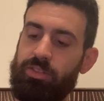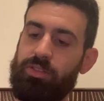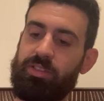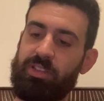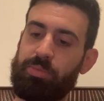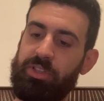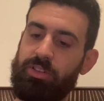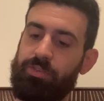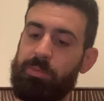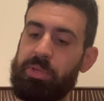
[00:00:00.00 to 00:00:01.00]
see a
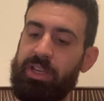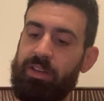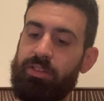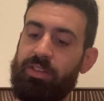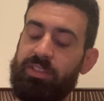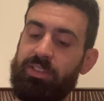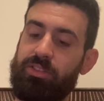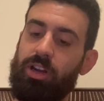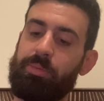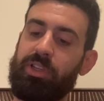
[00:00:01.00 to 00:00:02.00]
picture of a pin. It says
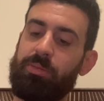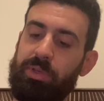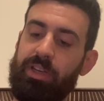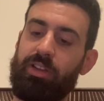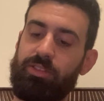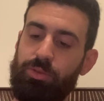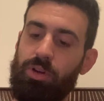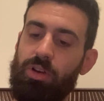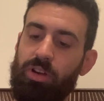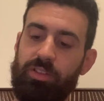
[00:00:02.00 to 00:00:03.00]
dropping a pin onto
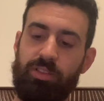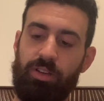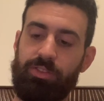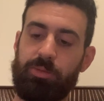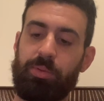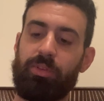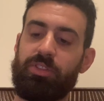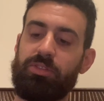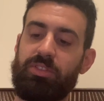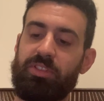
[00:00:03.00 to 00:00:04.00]
a hard surface
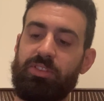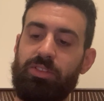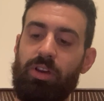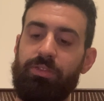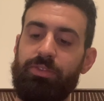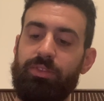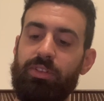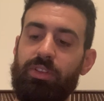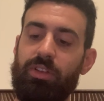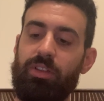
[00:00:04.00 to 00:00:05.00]
produces a soft
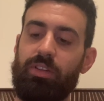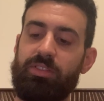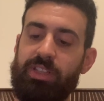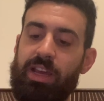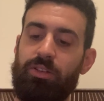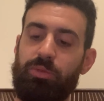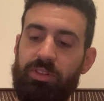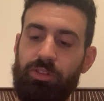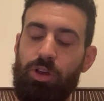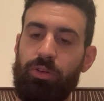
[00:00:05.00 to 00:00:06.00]
sound
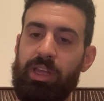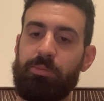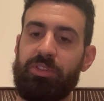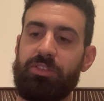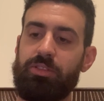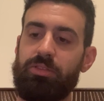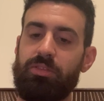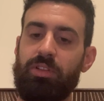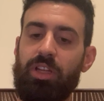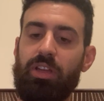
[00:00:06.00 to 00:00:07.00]
with low amplitude.
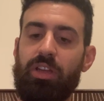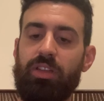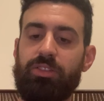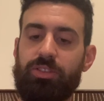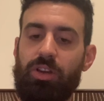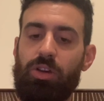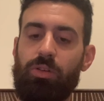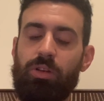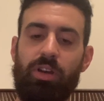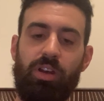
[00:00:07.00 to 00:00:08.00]
So